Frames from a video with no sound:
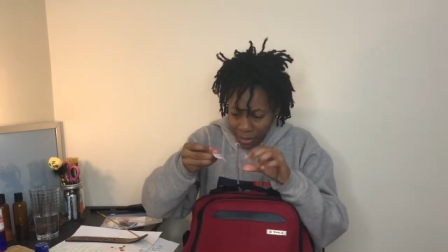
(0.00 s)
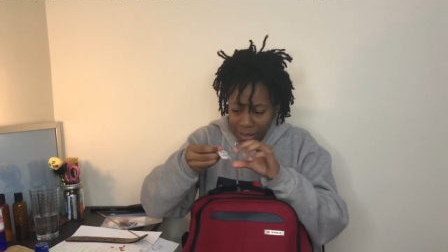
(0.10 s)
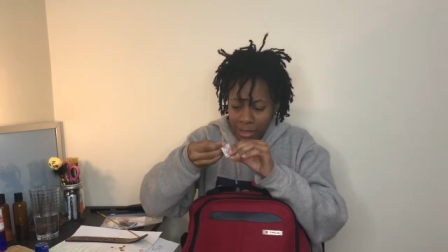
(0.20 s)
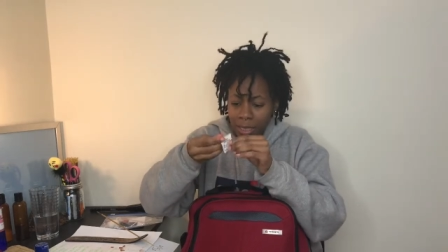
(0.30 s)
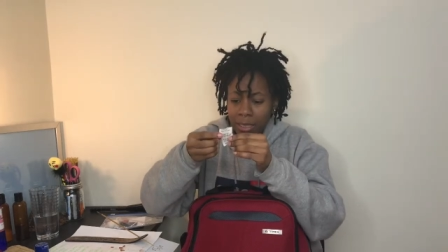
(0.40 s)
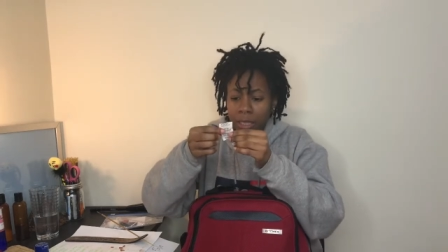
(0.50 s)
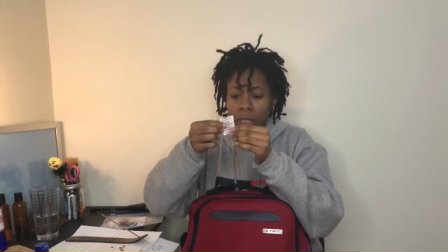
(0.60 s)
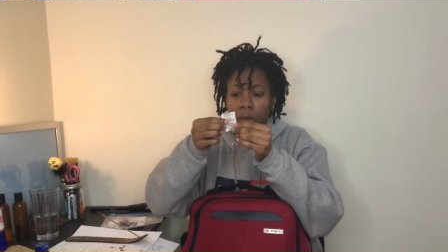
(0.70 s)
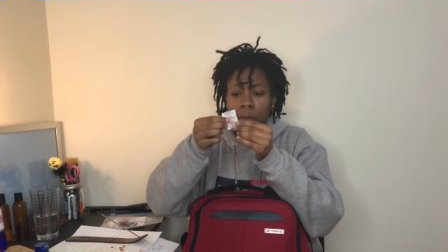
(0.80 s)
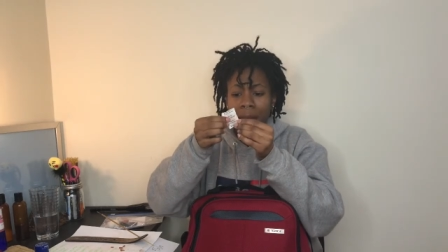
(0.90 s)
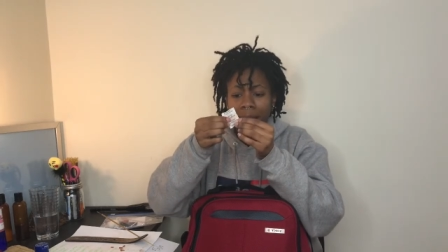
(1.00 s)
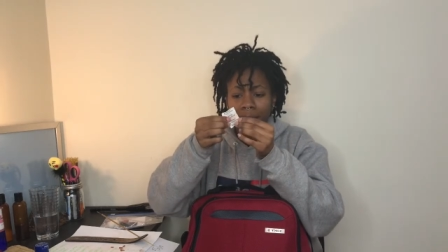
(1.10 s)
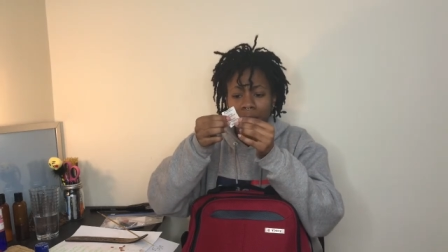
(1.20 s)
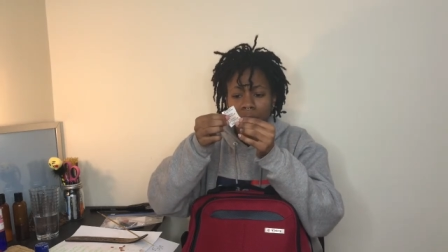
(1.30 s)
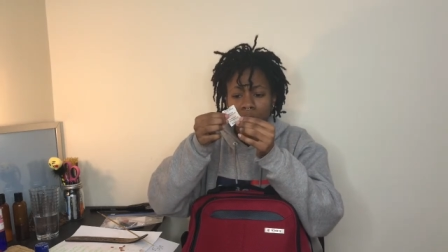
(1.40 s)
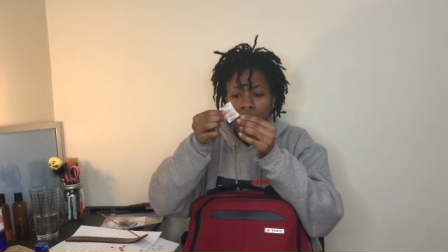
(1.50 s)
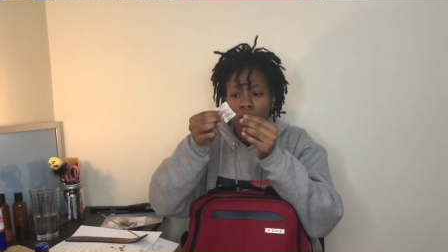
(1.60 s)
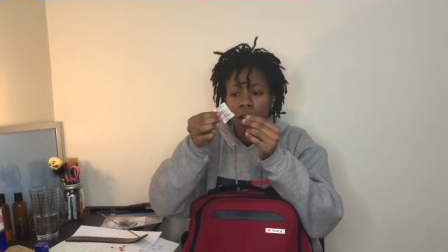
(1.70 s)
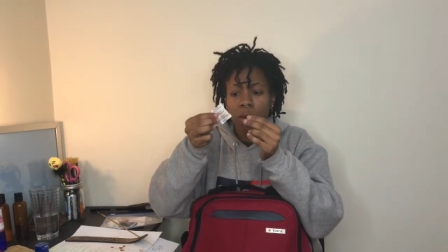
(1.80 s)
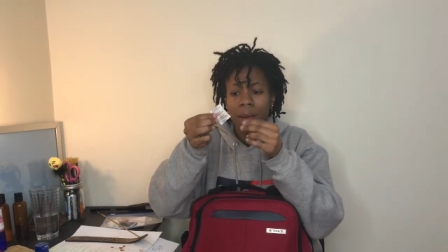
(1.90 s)
This is like the little packet, the
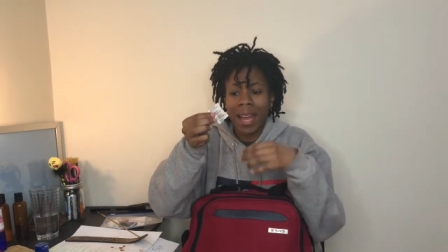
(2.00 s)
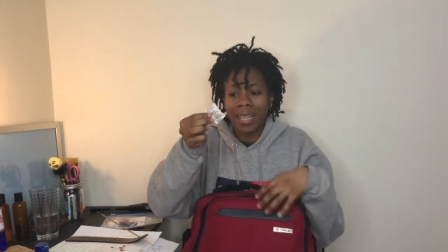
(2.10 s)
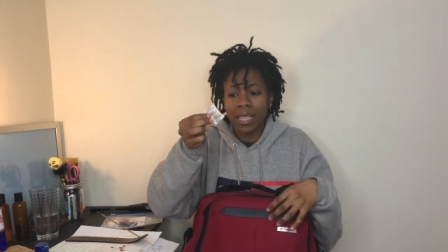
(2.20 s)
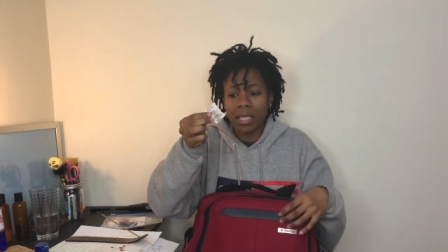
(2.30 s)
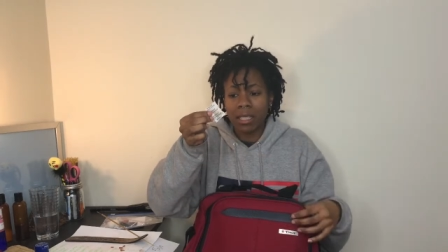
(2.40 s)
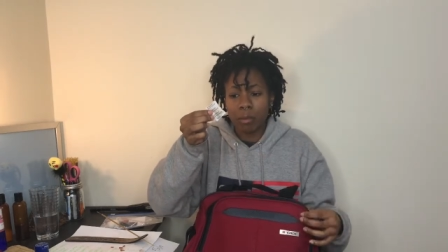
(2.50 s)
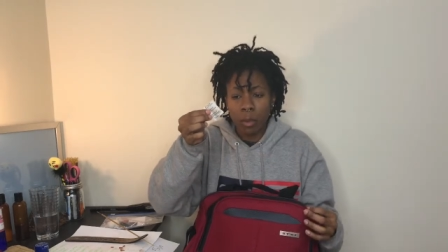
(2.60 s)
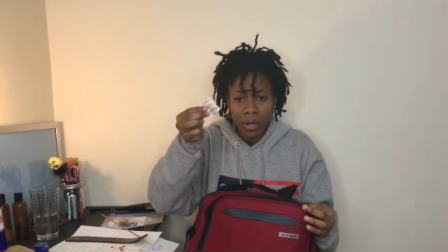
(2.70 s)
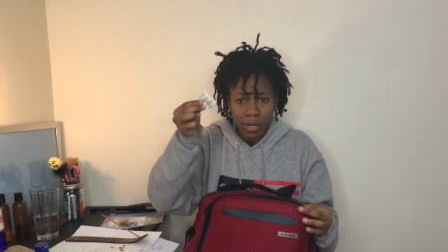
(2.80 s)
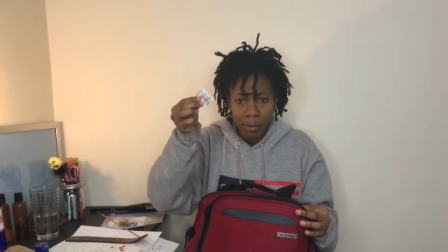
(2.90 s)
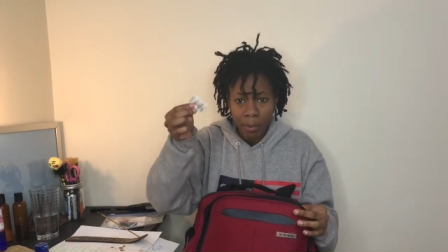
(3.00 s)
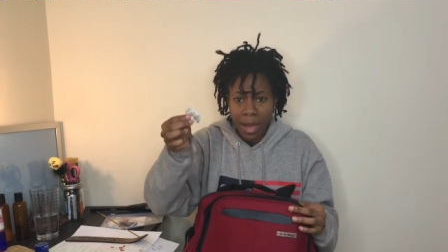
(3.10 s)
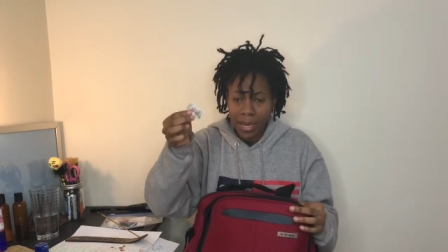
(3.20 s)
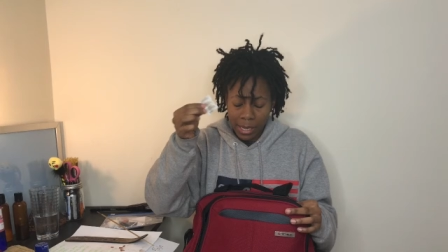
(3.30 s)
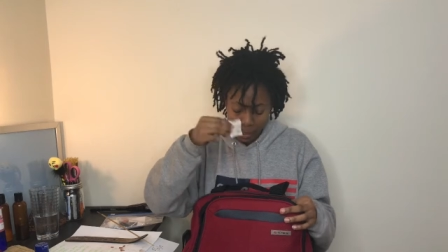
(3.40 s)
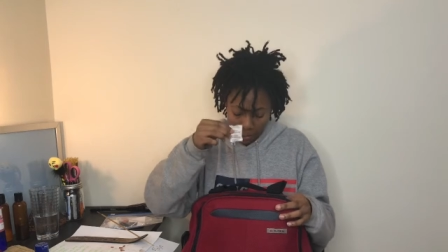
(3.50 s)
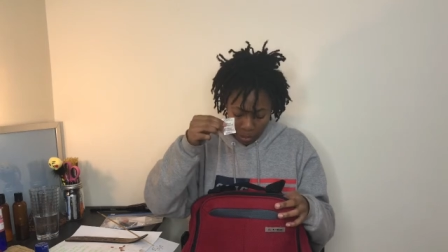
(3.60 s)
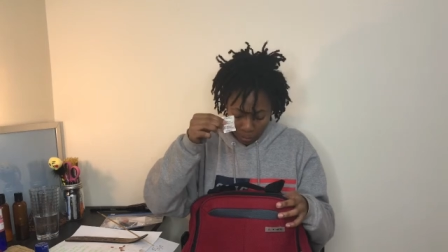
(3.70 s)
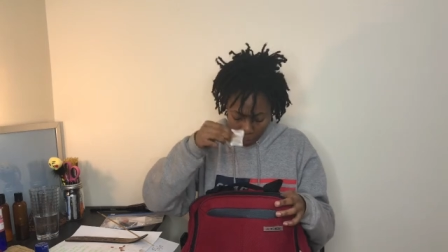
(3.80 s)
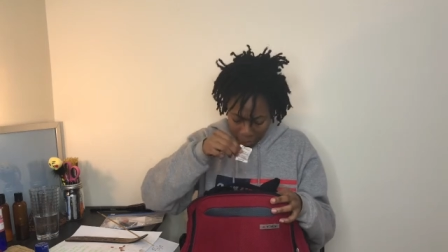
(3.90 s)
salt packet, the poison packet to keep